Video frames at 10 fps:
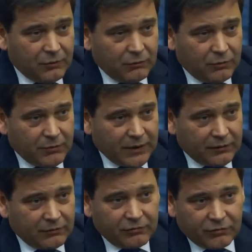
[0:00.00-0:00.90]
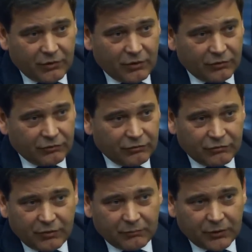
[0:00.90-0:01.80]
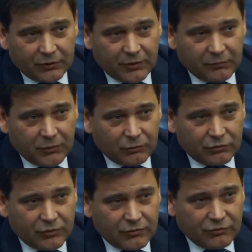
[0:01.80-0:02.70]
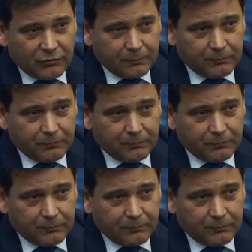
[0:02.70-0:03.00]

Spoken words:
will make Farage and Trump look like moderates.